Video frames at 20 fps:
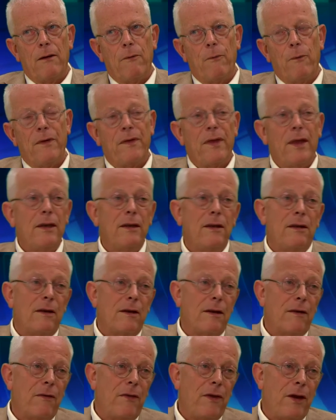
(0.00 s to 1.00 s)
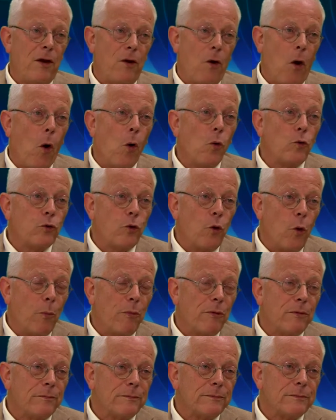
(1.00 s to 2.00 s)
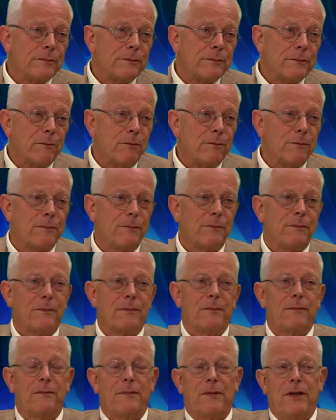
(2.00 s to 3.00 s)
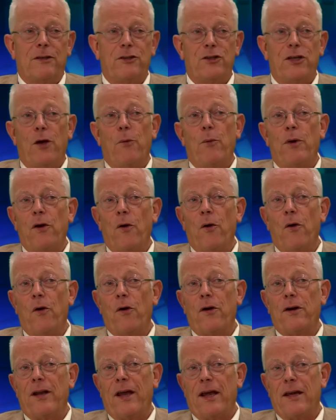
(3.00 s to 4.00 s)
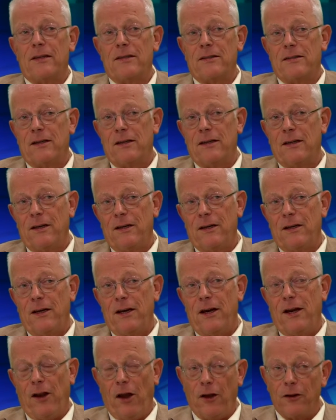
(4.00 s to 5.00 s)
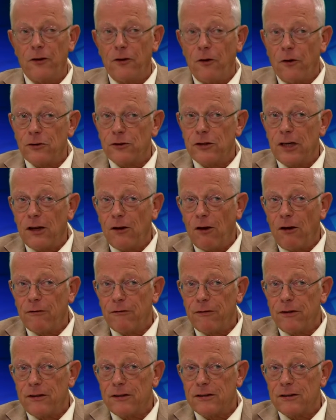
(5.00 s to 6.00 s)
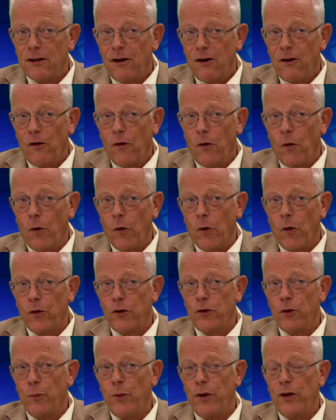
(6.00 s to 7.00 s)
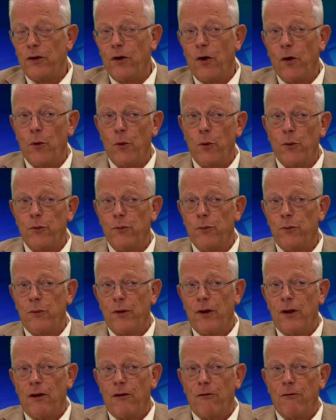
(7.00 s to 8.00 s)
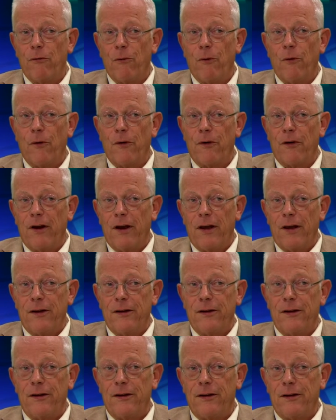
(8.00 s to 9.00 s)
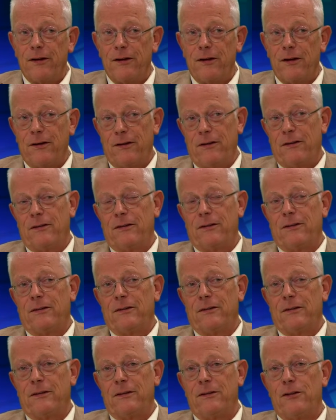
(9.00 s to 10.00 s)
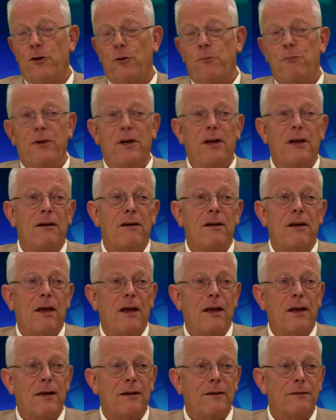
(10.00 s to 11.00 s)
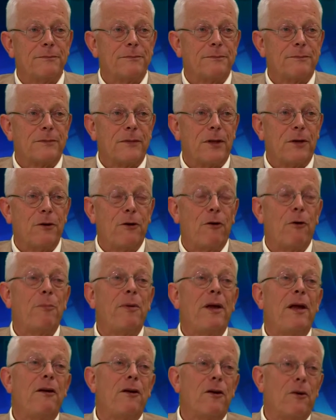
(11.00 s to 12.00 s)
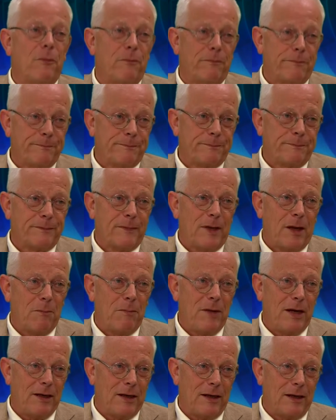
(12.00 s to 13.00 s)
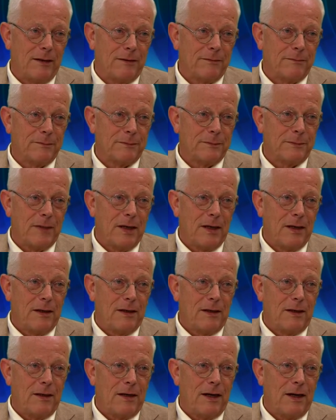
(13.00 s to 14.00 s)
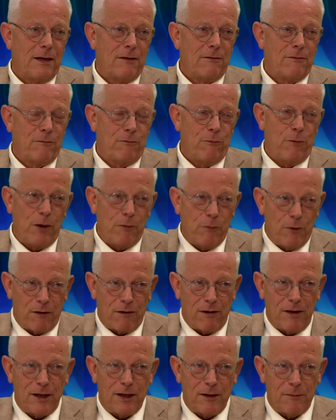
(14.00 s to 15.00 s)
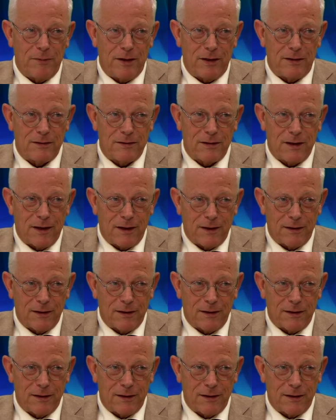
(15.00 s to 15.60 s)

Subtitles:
within the old group. Shall we organize another North Sea conference, or do we go for a European Europerio meeting? And we were a little bit